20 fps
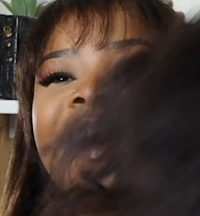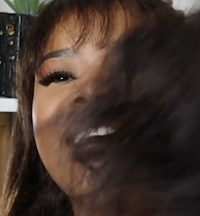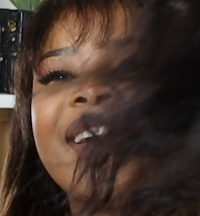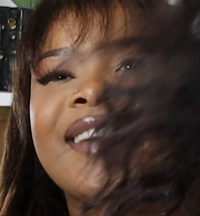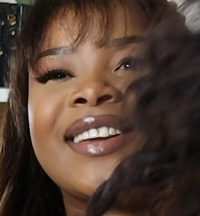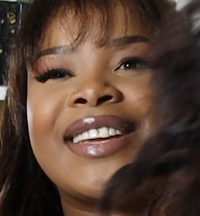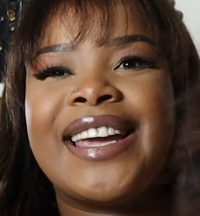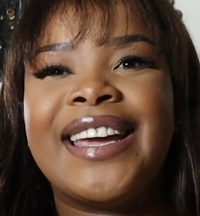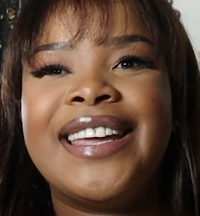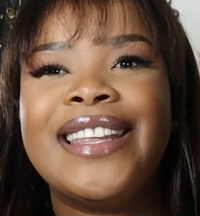
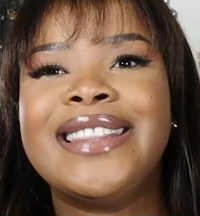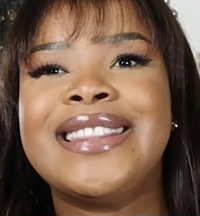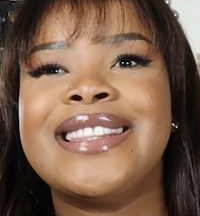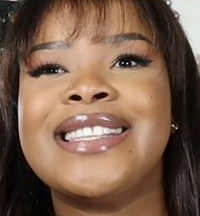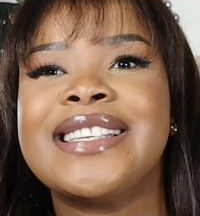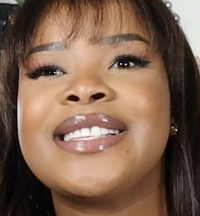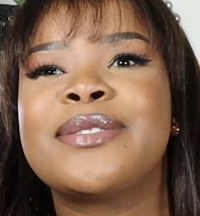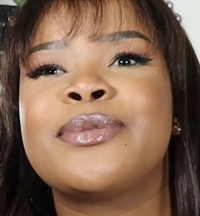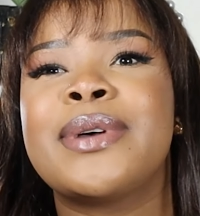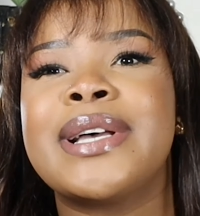Okay,
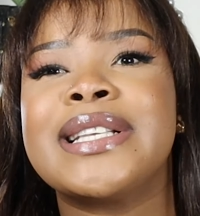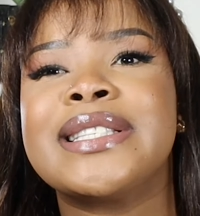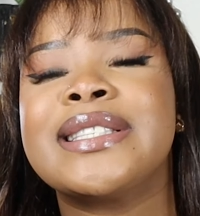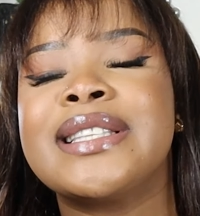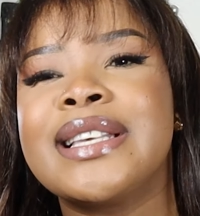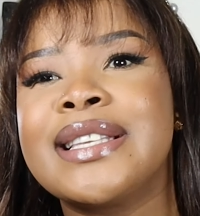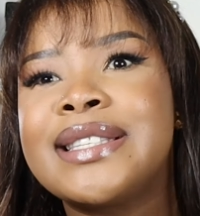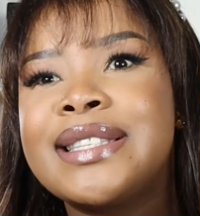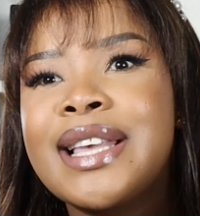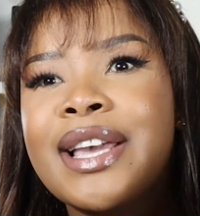this was
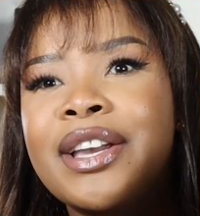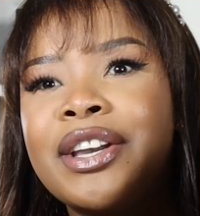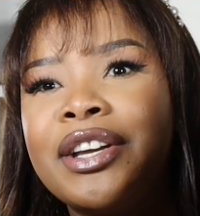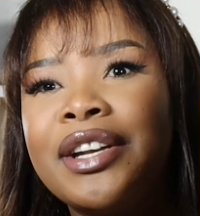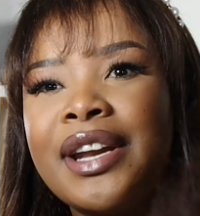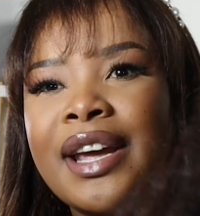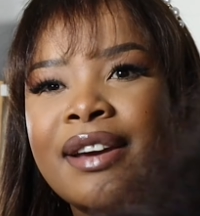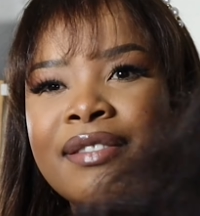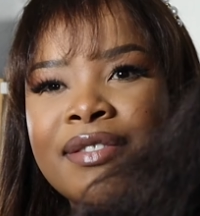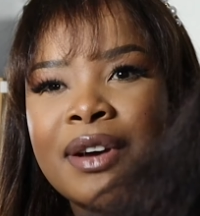the
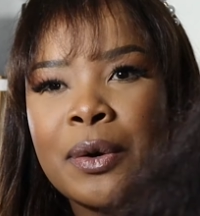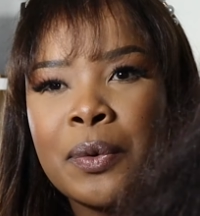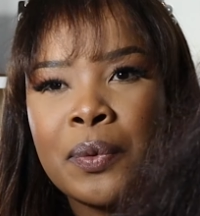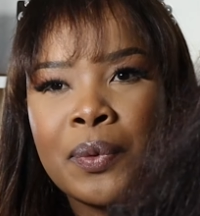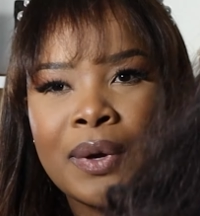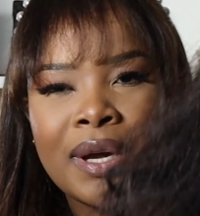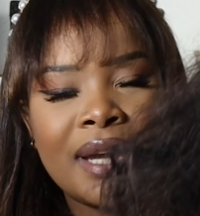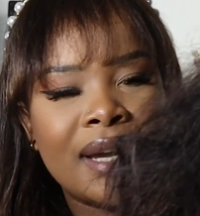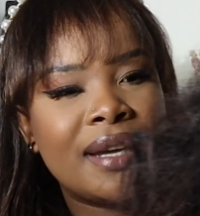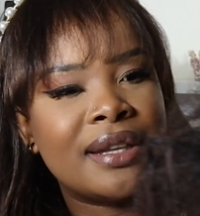second ever
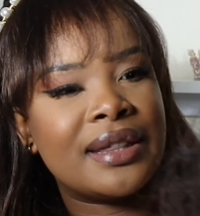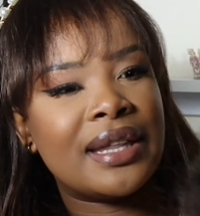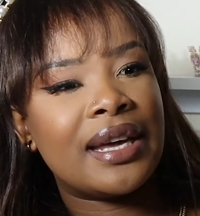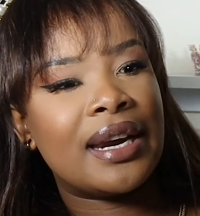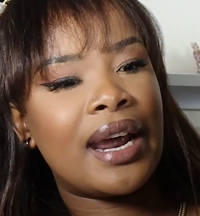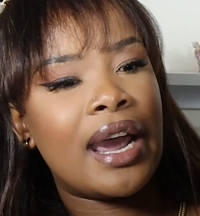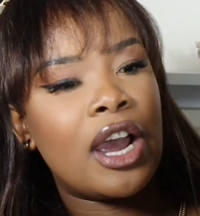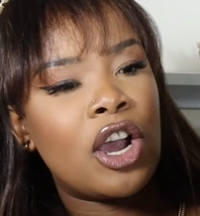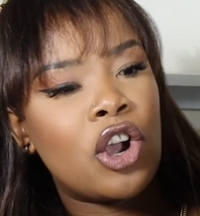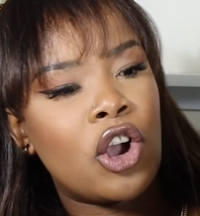wig
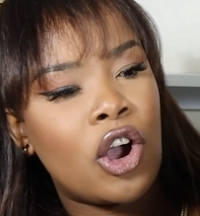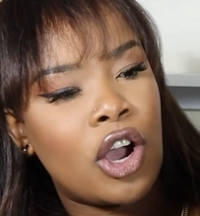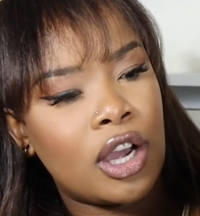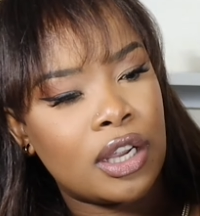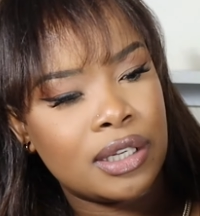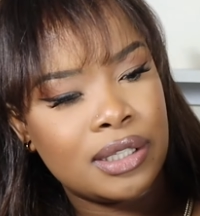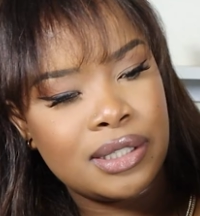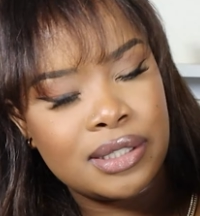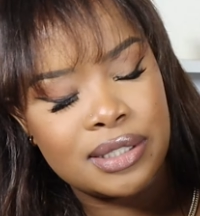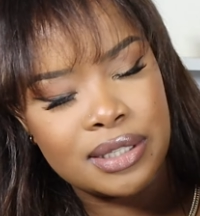that I
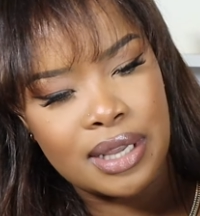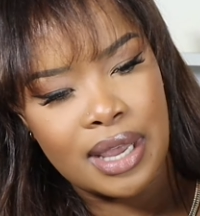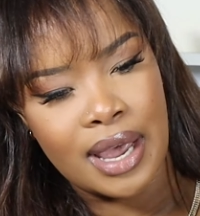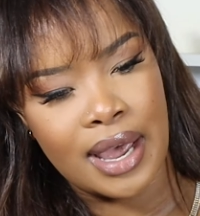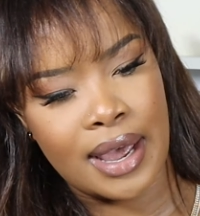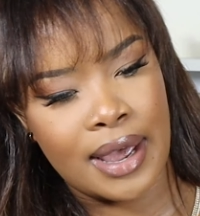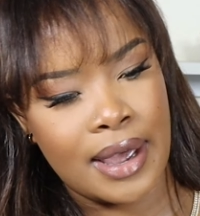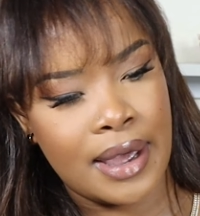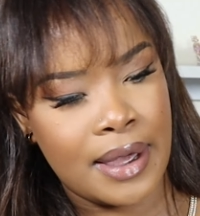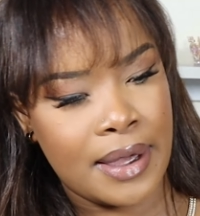got
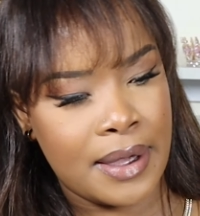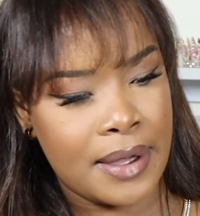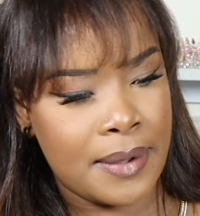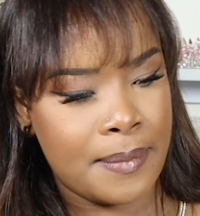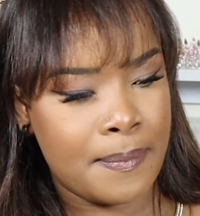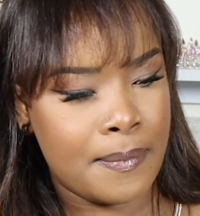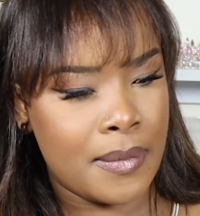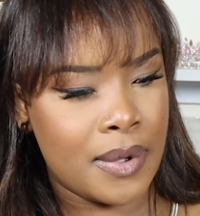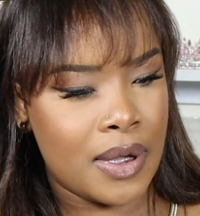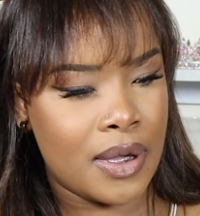
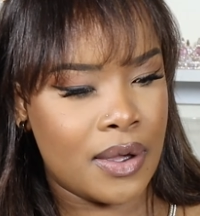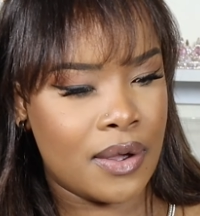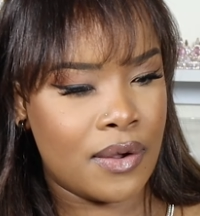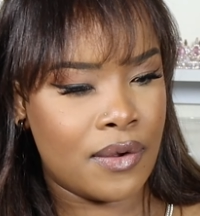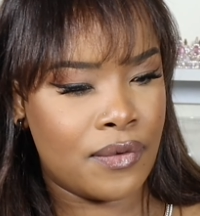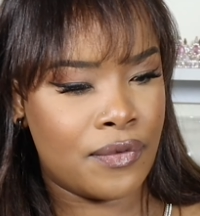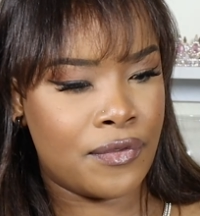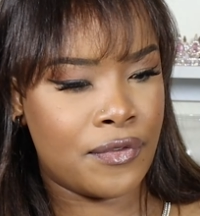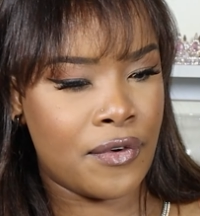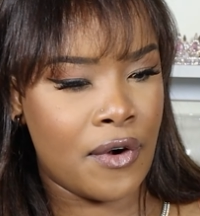
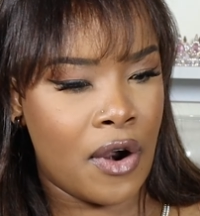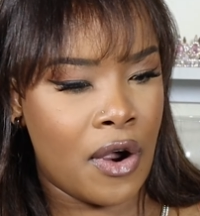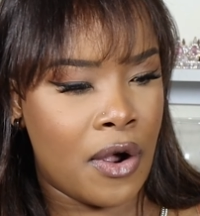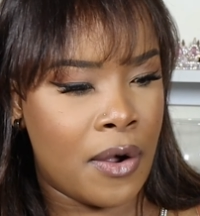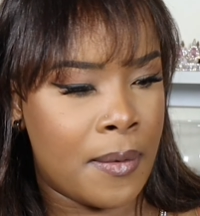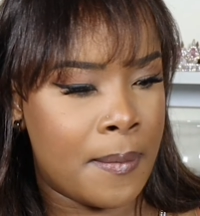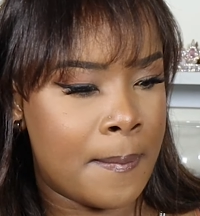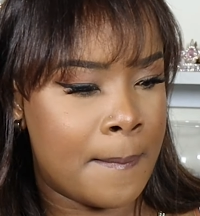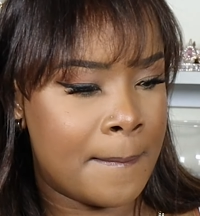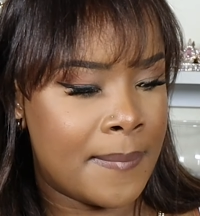
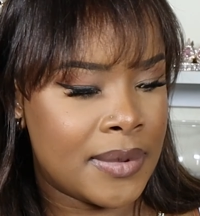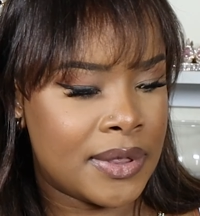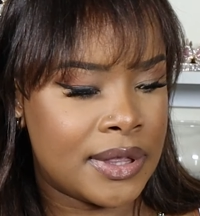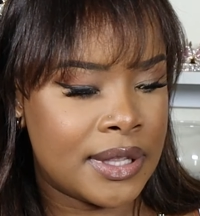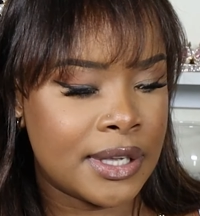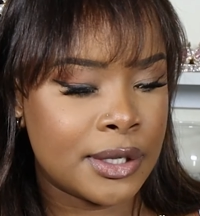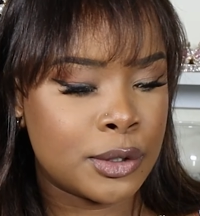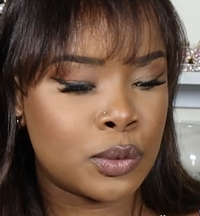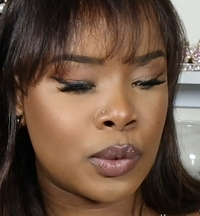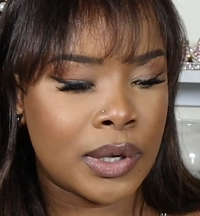from
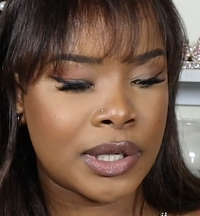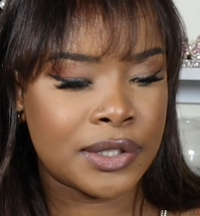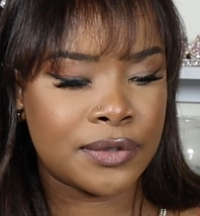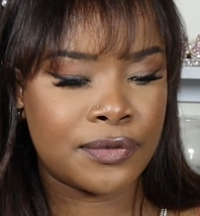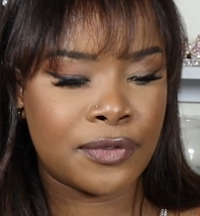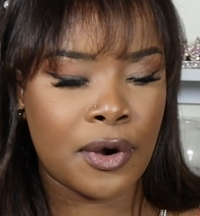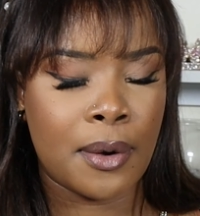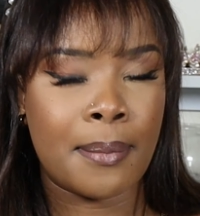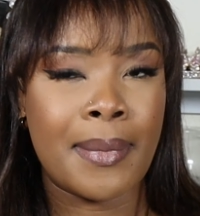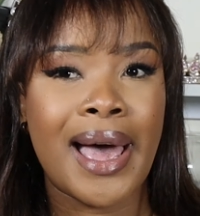
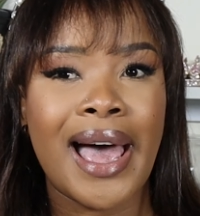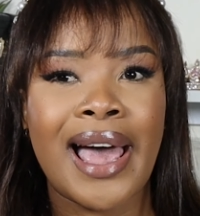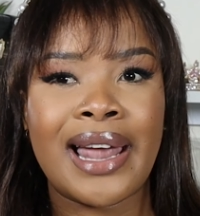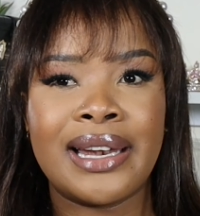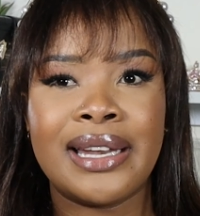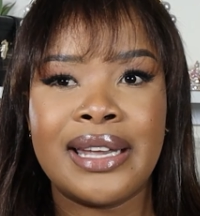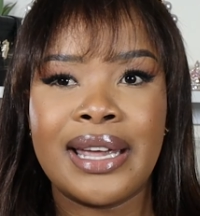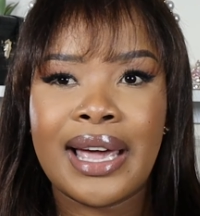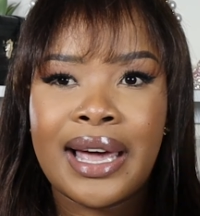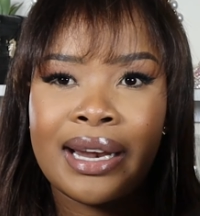
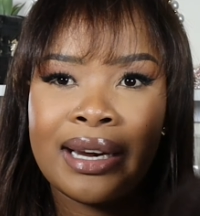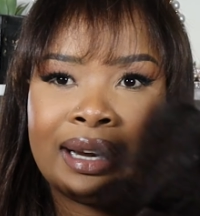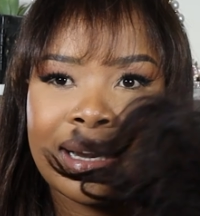Ali